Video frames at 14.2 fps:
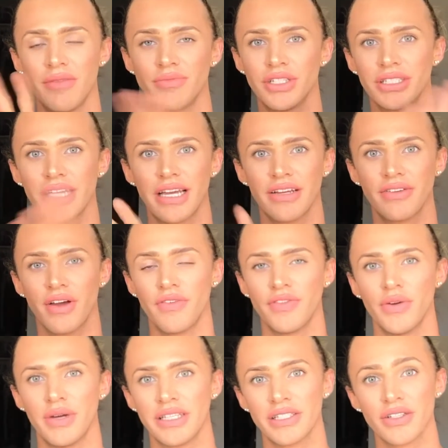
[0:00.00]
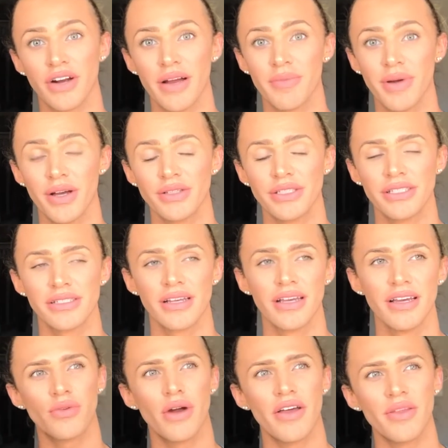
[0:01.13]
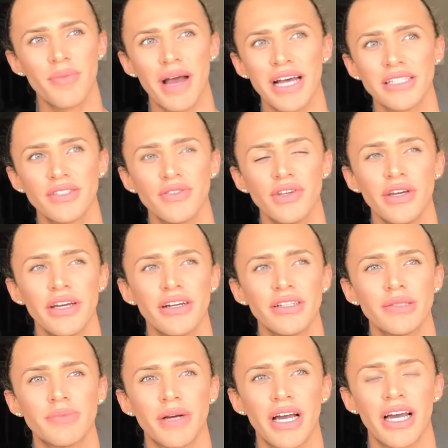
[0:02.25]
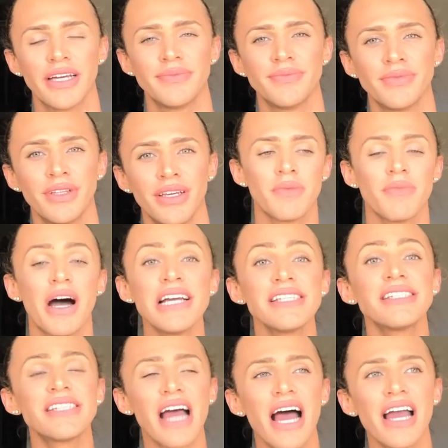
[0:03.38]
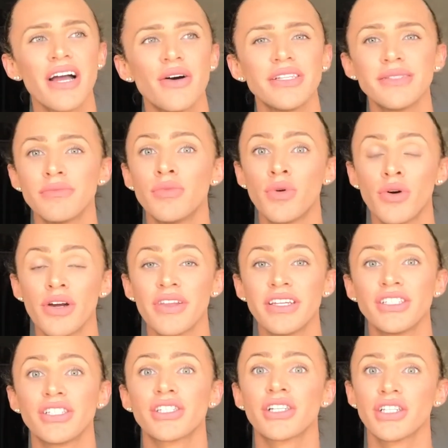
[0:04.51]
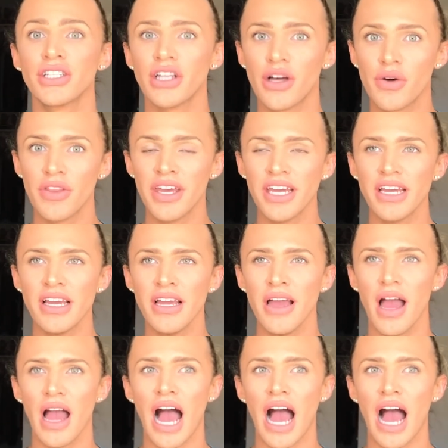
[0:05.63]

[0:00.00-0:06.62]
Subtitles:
Just like a few Instagram posts throughout the past few years, but my style is more than just clothing.